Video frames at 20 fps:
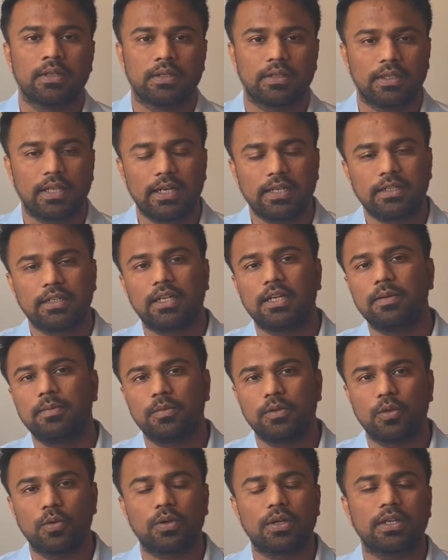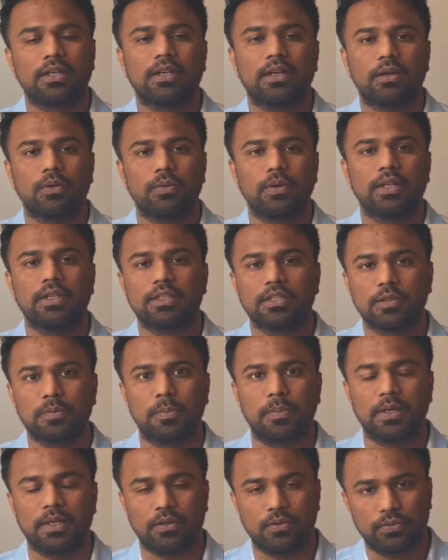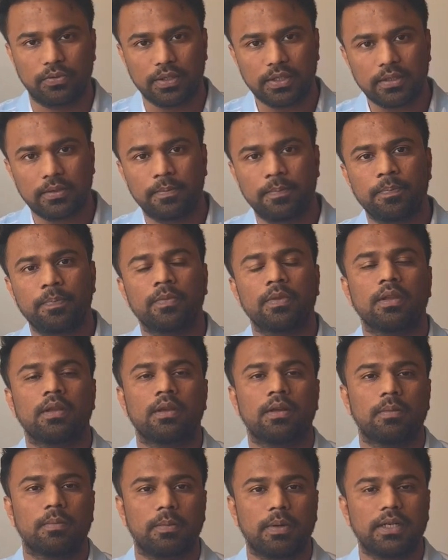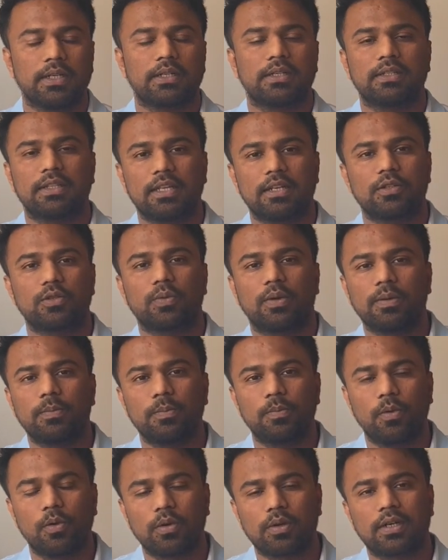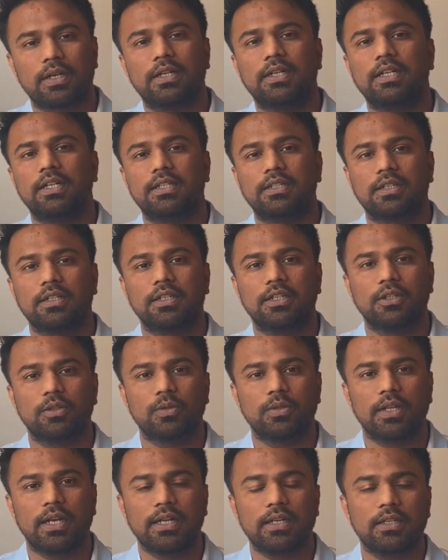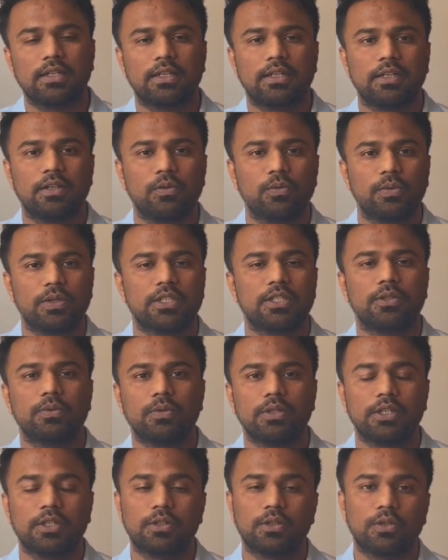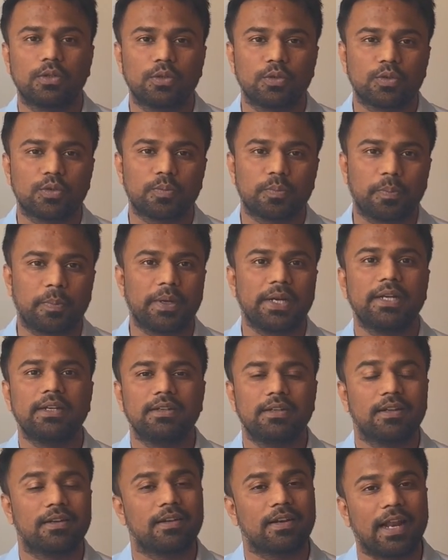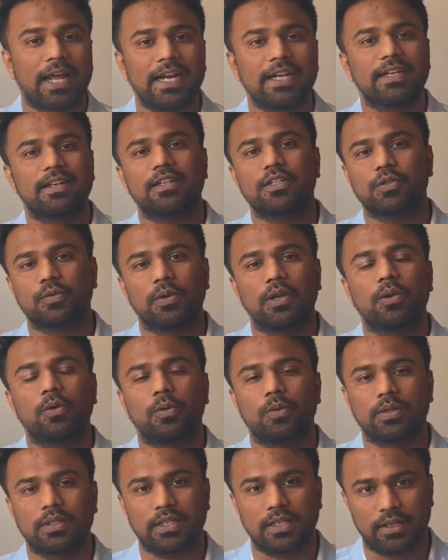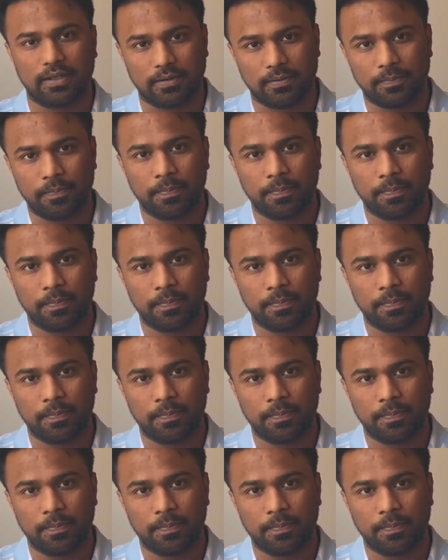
That time you can avail this benefit, but there is one more condition into that, in which you need to spend the night as well over there.